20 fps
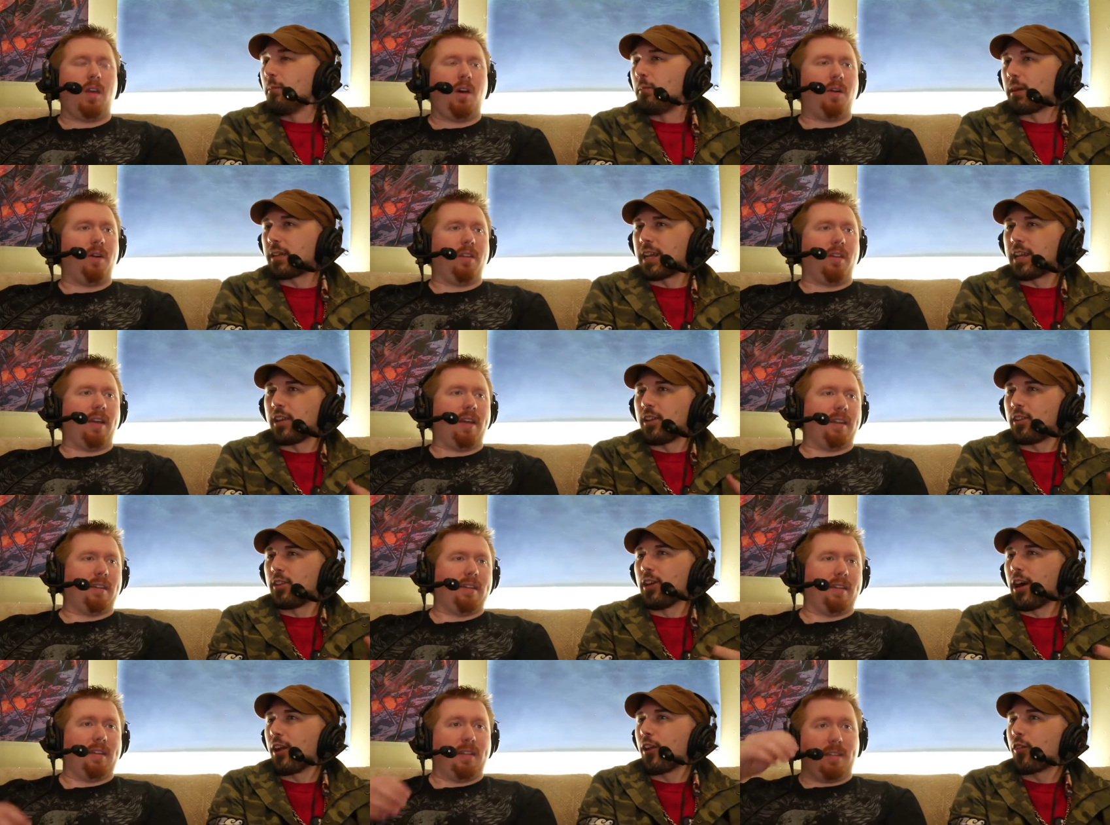Speaker 1: No, but then,
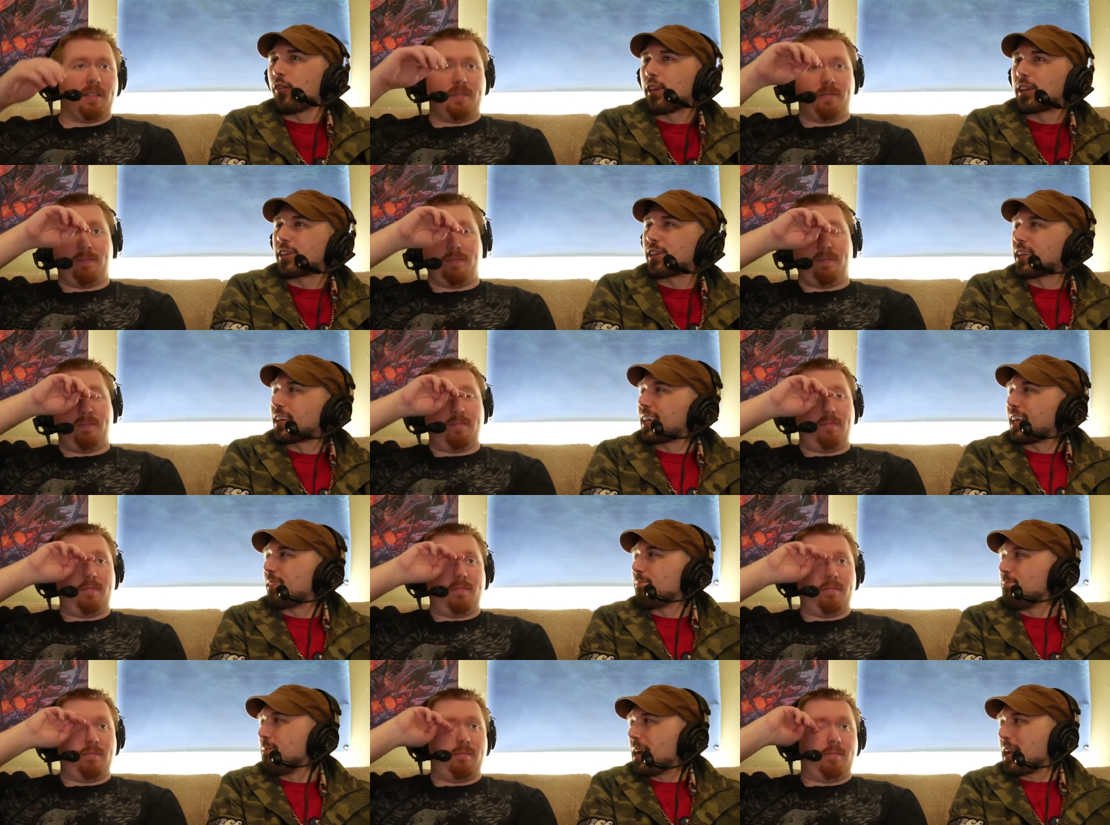like, I don't uh, think you're going to
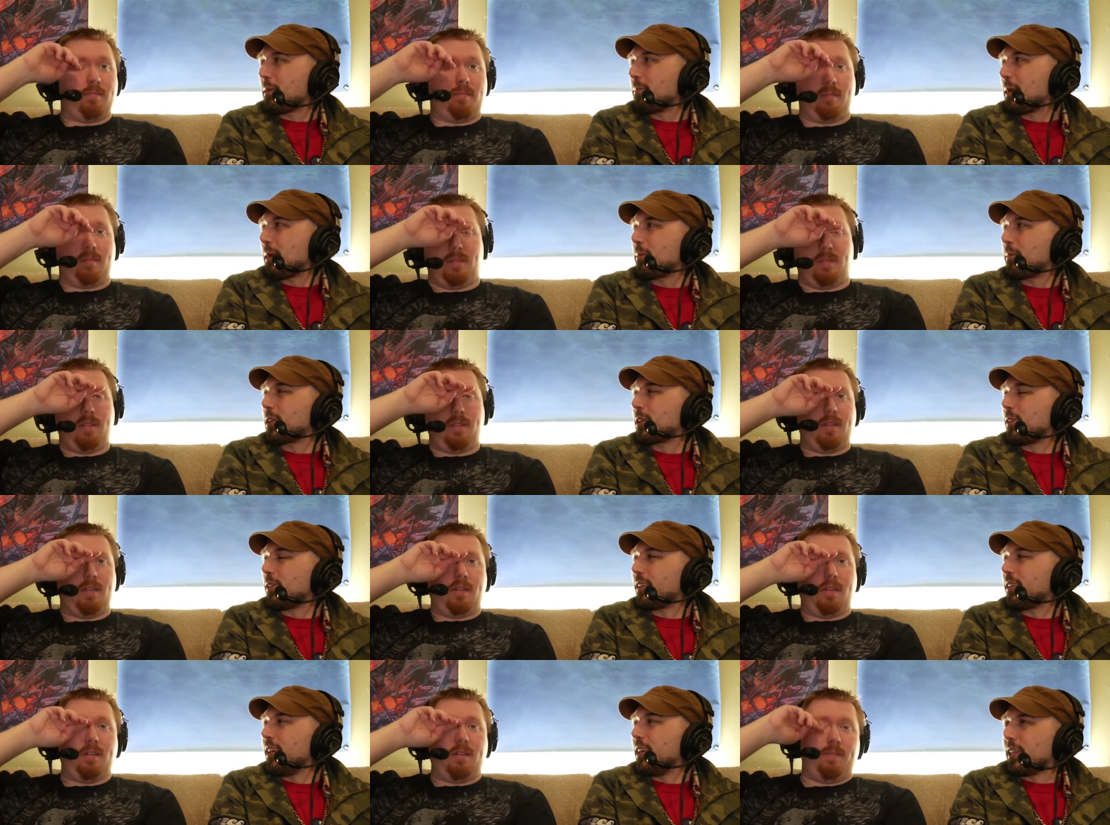get many people
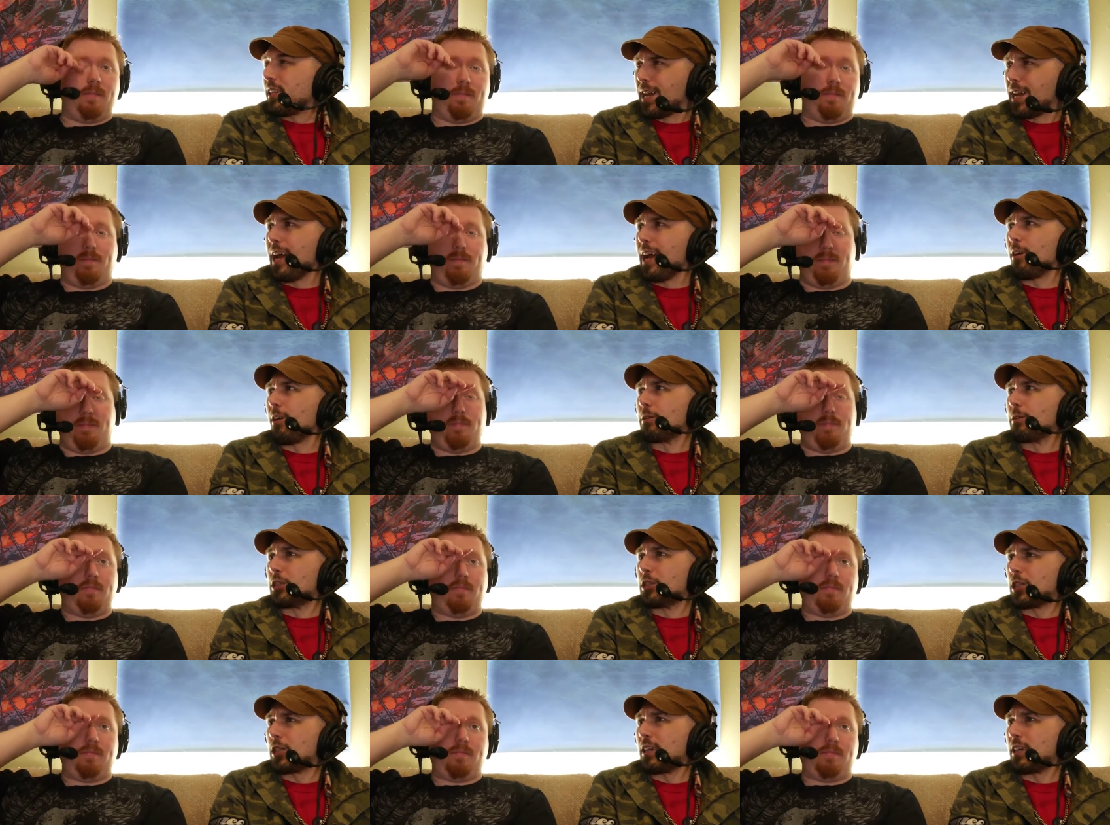going, yeah, we
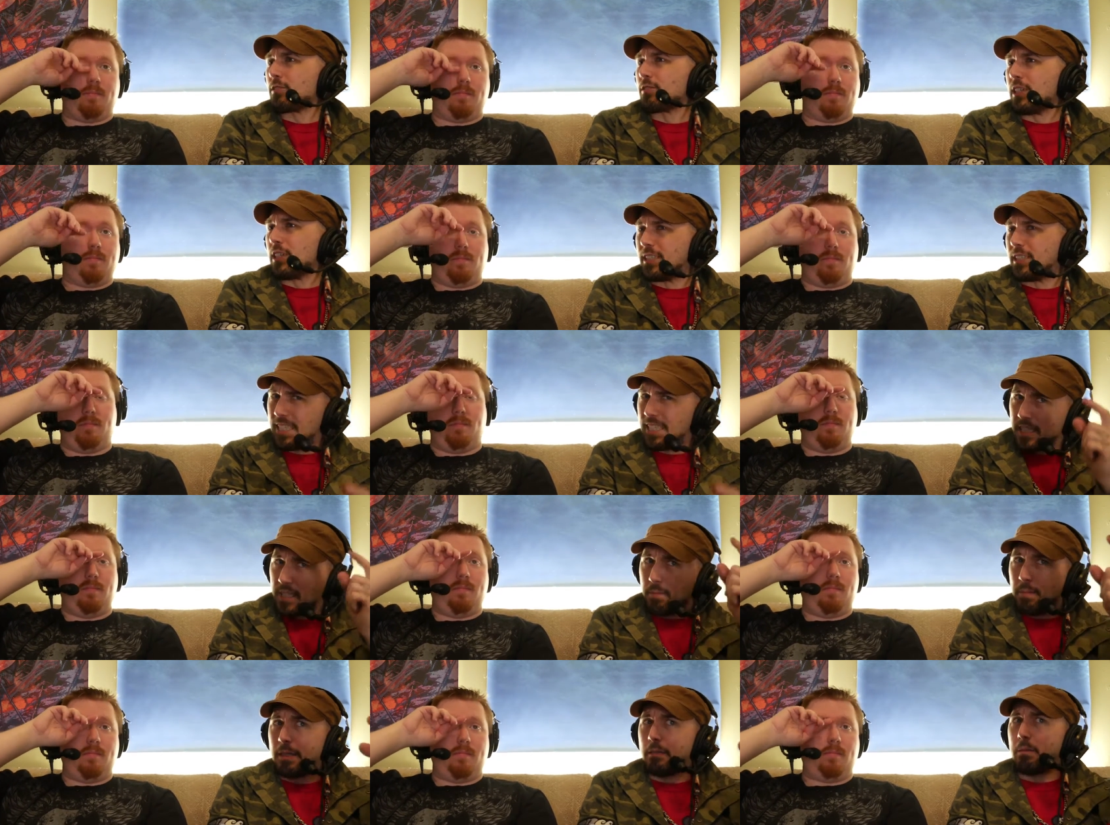should have guns. That's
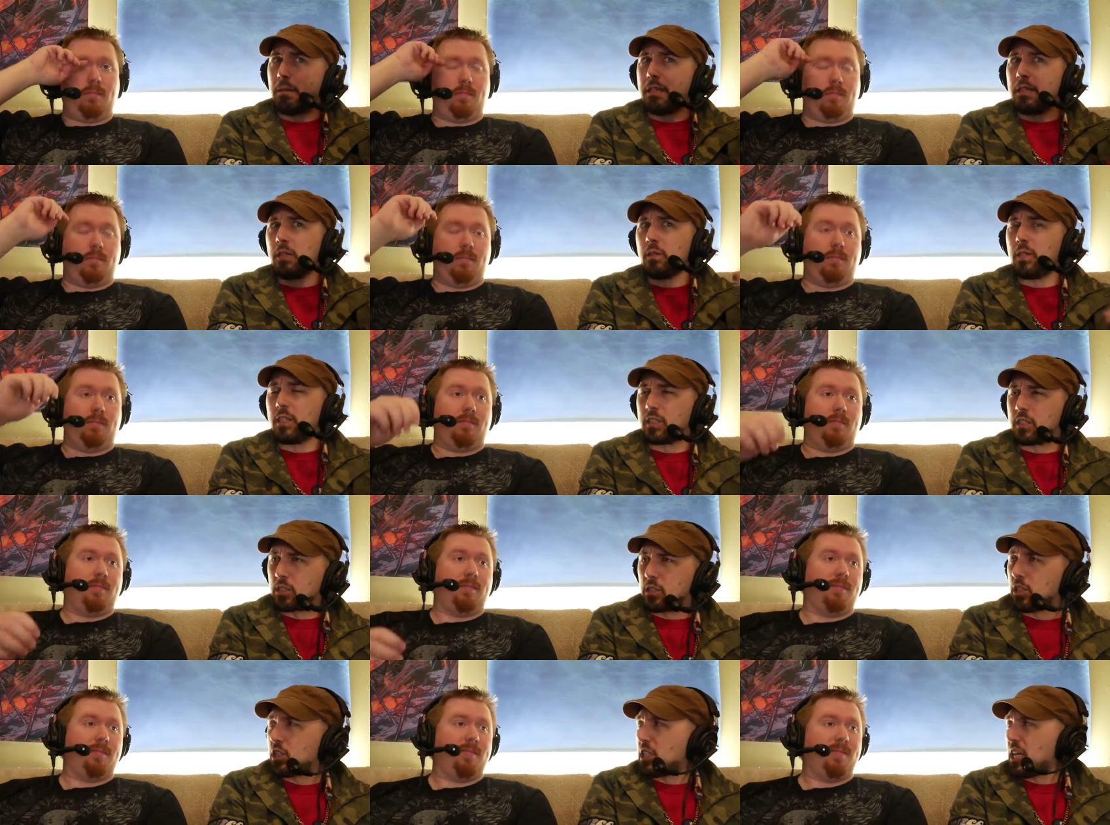the best way to do this. Good